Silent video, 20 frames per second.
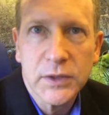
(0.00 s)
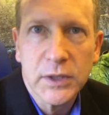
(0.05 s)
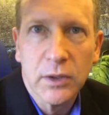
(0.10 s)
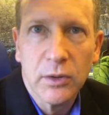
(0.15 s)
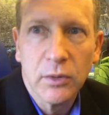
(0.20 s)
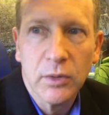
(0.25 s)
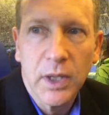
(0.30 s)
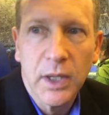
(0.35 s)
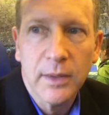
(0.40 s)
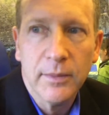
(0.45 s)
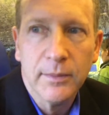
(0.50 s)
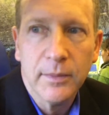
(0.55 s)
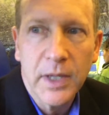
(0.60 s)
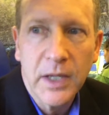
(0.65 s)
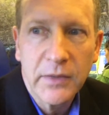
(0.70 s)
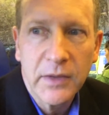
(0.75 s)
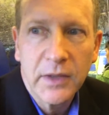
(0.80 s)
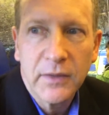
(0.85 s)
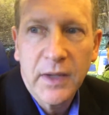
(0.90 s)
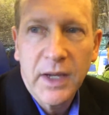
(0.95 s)
So um,
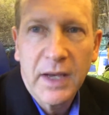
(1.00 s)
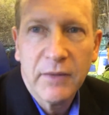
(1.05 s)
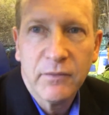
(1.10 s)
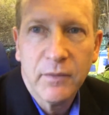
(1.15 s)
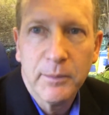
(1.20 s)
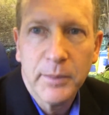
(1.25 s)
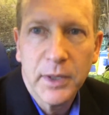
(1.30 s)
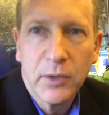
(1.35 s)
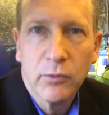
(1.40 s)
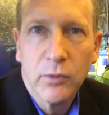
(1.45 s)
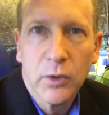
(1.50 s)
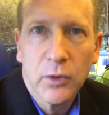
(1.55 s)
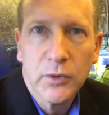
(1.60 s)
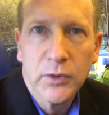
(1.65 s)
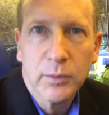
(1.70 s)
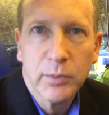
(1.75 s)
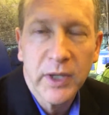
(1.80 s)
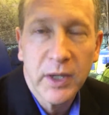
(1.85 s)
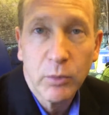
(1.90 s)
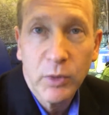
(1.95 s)
I think they have a big role
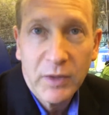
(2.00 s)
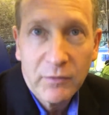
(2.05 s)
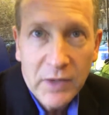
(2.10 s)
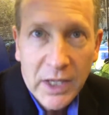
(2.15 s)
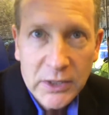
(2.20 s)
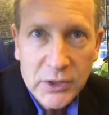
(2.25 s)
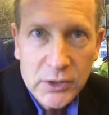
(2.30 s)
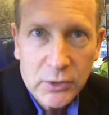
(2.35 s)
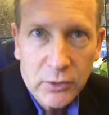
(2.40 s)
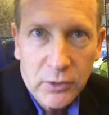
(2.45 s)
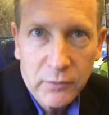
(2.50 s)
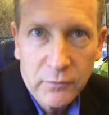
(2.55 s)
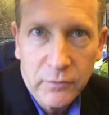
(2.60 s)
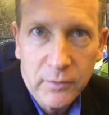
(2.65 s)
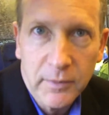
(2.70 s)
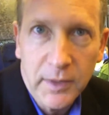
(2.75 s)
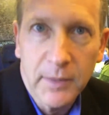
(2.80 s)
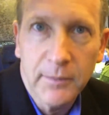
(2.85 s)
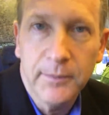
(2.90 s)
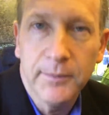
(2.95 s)
to play. We have a lot to learn
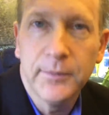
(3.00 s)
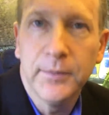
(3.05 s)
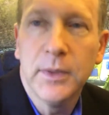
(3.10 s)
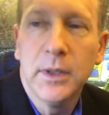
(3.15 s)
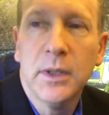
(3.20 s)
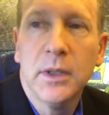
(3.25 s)
from them